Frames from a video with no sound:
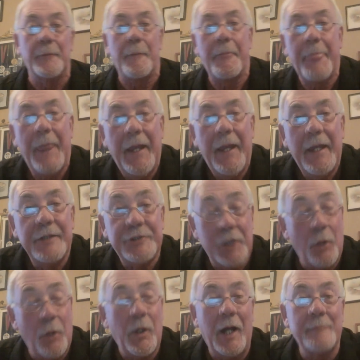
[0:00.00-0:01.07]
do you
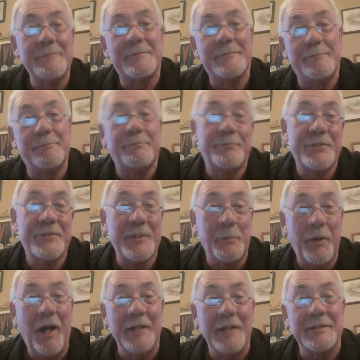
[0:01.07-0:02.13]
know, I'm
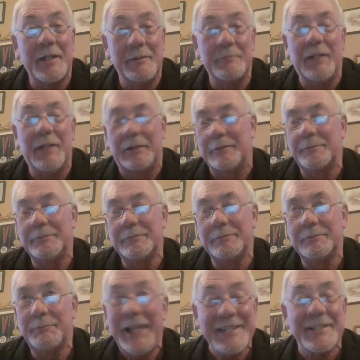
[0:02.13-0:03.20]
surprised.
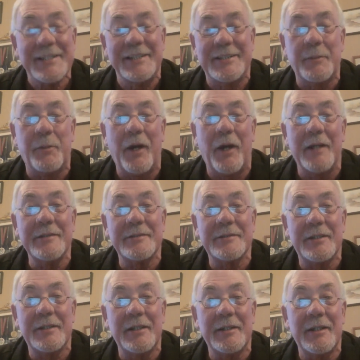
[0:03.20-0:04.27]
Pleasantly surprised
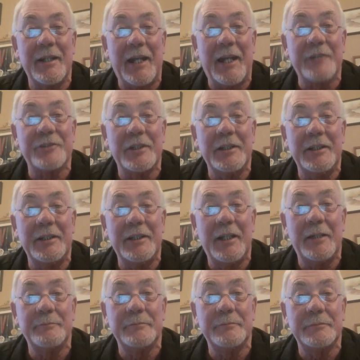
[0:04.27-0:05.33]
that they actually
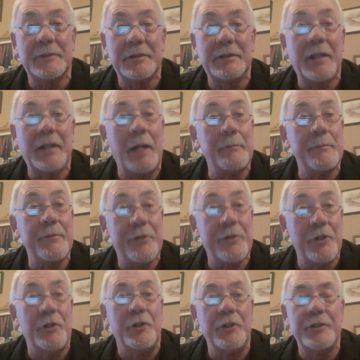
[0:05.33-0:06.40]
come
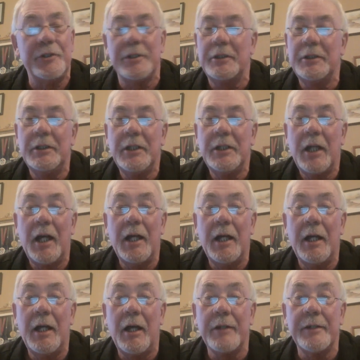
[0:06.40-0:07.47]
third.
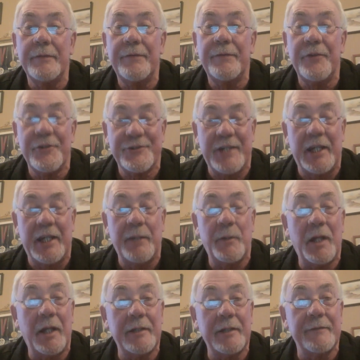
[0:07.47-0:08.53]
On the first day, they were
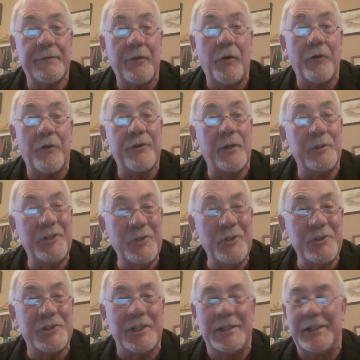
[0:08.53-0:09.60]
lying fourth. Now,
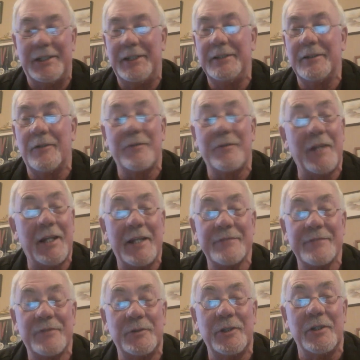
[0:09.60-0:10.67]
usually over the
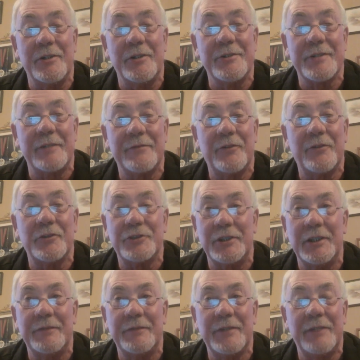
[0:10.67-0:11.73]
last few years, unfortunately,